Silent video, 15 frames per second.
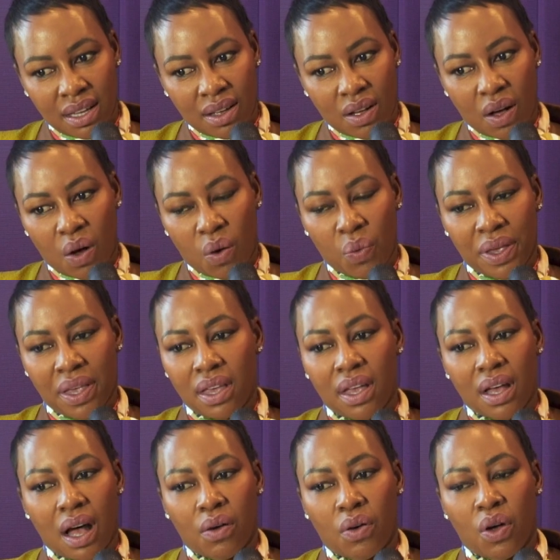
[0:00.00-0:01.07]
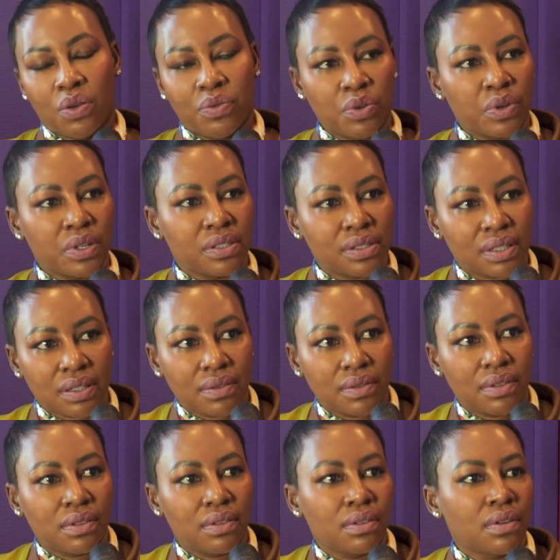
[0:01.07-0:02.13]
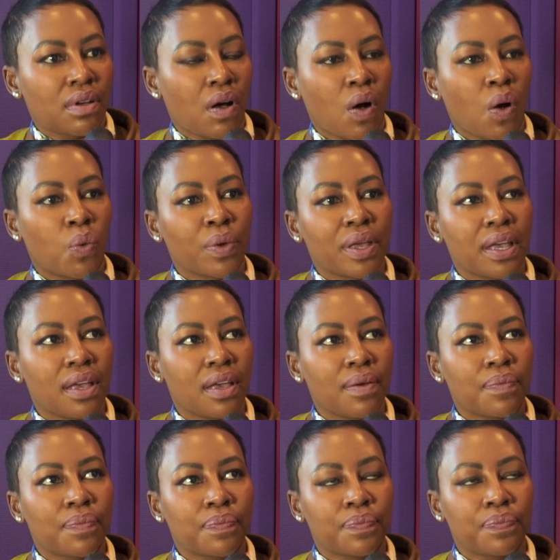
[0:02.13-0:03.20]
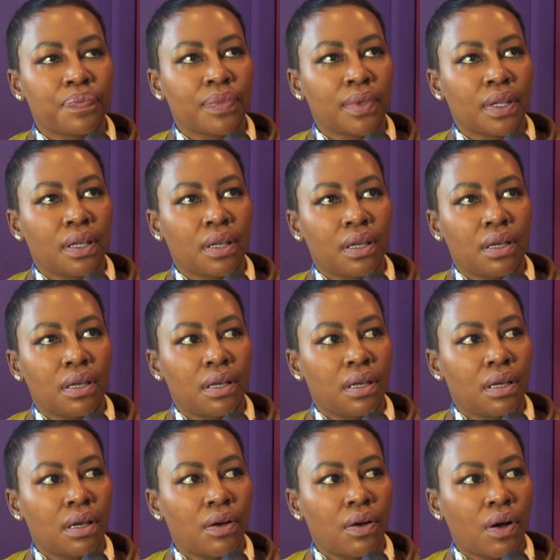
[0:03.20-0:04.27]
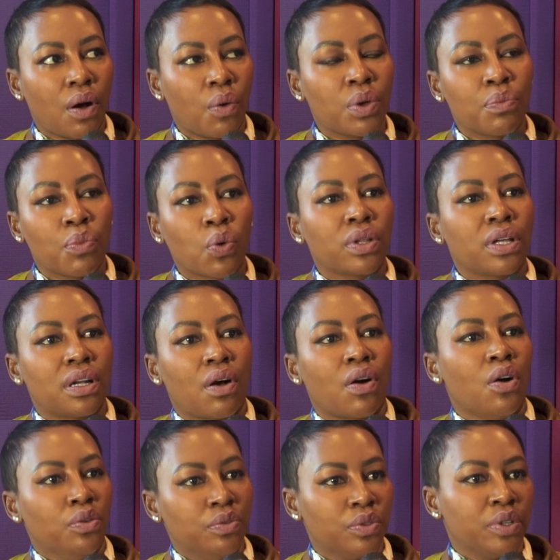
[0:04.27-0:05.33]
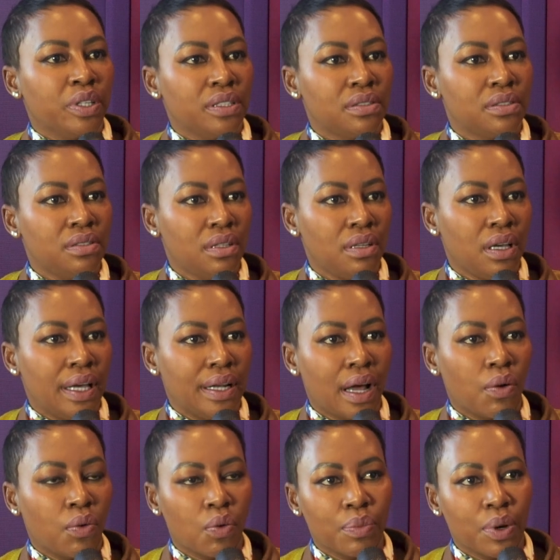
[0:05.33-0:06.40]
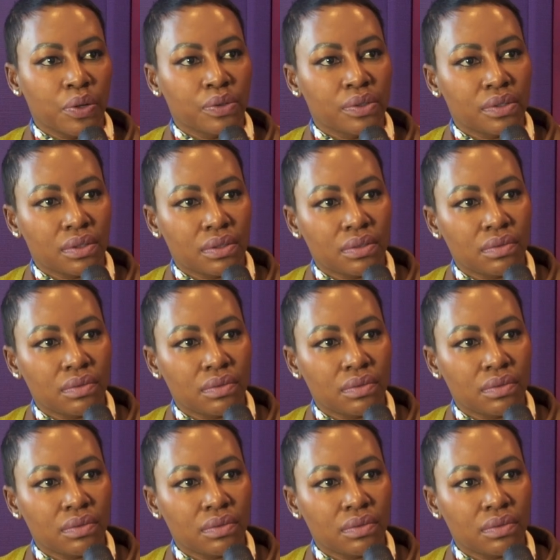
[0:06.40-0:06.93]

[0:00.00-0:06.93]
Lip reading: Are we our ovaries? Are we more than our ovaries and our hormones?